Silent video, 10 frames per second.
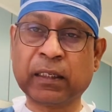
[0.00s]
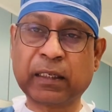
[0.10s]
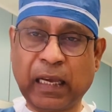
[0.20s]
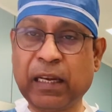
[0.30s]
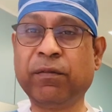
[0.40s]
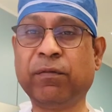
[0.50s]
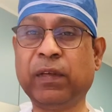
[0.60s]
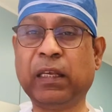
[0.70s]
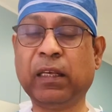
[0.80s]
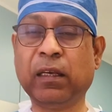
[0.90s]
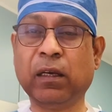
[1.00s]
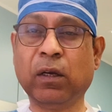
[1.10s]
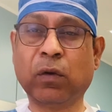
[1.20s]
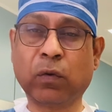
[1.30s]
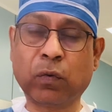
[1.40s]
can we
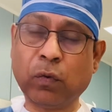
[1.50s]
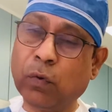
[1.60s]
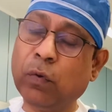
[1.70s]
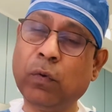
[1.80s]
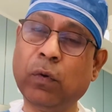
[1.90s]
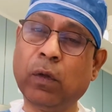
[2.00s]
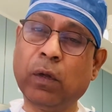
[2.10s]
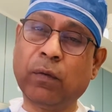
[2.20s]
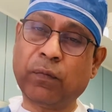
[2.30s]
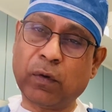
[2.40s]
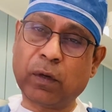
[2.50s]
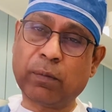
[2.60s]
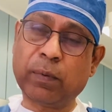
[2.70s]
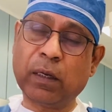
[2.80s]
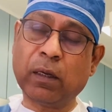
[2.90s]
go for
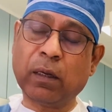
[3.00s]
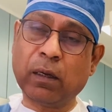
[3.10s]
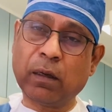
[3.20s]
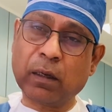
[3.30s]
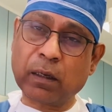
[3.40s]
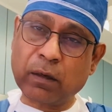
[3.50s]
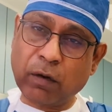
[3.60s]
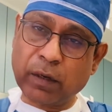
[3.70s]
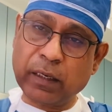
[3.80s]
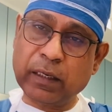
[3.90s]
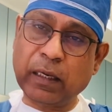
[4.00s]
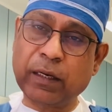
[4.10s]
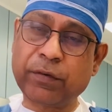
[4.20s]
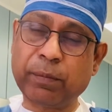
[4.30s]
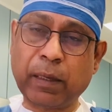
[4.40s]
coronary
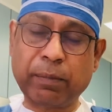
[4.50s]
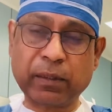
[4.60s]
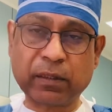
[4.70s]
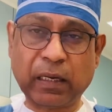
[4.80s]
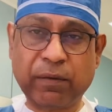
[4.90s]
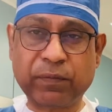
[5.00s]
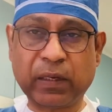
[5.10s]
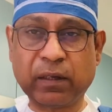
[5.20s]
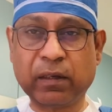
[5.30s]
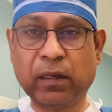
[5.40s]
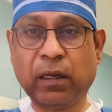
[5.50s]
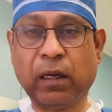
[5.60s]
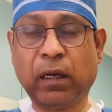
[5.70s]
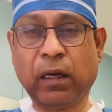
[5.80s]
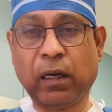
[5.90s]
artery bypass grafting
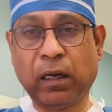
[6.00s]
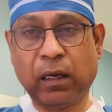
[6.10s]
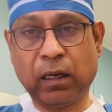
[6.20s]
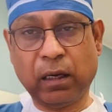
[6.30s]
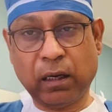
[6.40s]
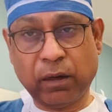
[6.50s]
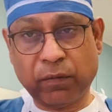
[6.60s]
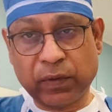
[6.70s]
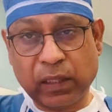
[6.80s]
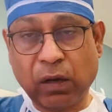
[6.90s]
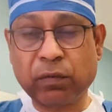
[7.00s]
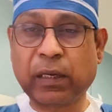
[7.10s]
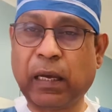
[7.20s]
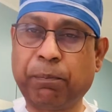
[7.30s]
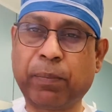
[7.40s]
without
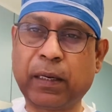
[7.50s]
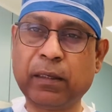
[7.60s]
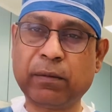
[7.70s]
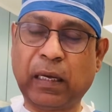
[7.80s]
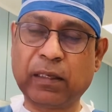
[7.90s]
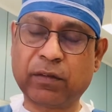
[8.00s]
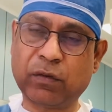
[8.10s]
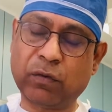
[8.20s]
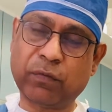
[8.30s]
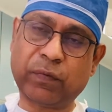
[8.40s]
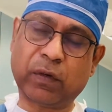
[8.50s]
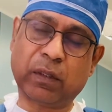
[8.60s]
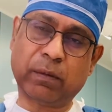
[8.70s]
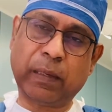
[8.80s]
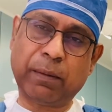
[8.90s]
heparin? As you know, for
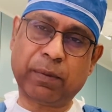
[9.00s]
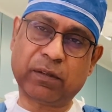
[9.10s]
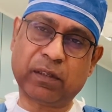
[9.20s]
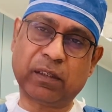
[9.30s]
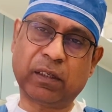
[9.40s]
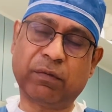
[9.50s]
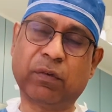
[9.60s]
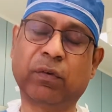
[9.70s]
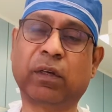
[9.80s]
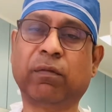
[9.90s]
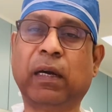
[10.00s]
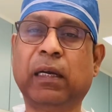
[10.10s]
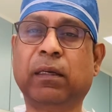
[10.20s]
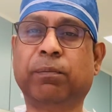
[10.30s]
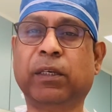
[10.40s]
the bypass surgery you
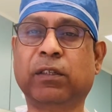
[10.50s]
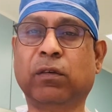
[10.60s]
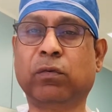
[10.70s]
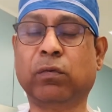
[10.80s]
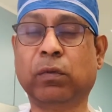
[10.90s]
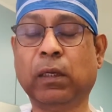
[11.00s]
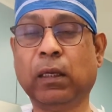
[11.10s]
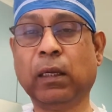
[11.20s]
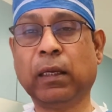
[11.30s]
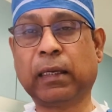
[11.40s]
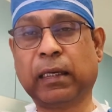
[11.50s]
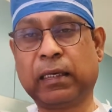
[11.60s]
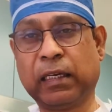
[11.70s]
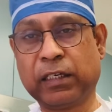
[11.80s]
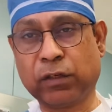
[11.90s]
require the patient to get
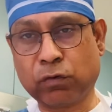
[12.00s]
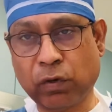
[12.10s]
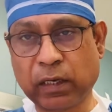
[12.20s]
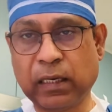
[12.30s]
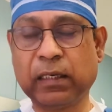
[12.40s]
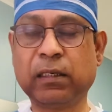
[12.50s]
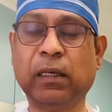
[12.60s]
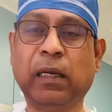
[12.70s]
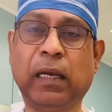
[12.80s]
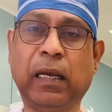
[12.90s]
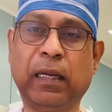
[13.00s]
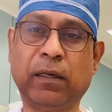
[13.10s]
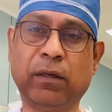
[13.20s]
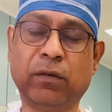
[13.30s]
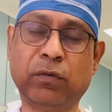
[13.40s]
anticoagulant,
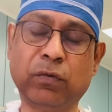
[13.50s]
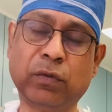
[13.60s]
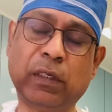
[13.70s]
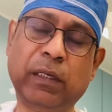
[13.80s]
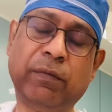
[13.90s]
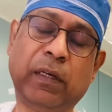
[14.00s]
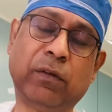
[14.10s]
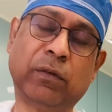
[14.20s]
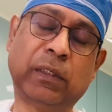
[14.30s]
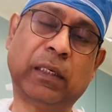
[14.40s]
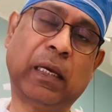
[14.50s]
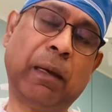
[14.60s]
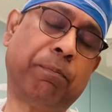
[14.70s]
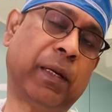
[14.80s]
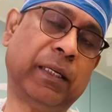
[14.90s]
and usually we are using
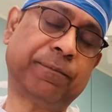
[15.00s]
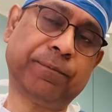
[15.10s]
heparin